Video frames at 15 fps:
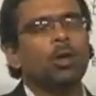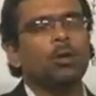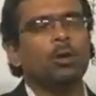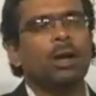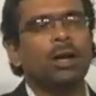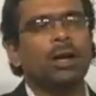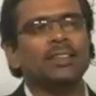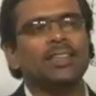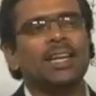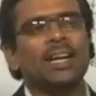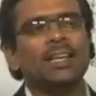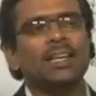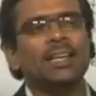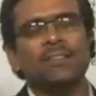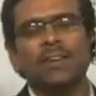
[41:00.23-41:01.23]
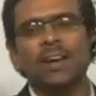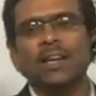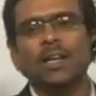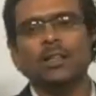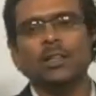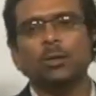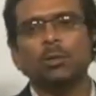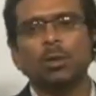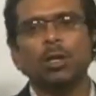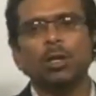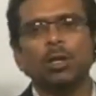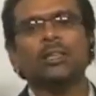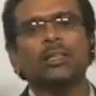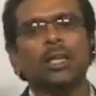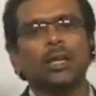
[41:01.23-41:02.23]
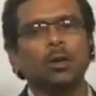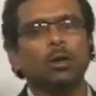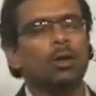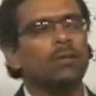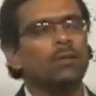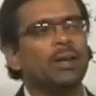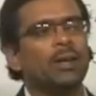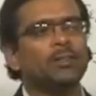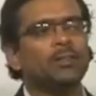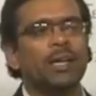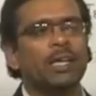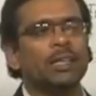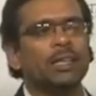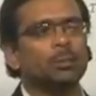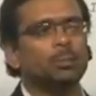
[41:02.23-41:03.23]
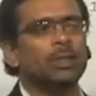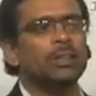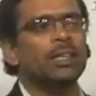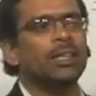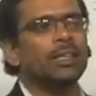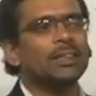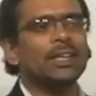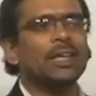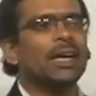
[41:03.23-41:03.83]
but you need to understand that FET is a voltage control device, whereas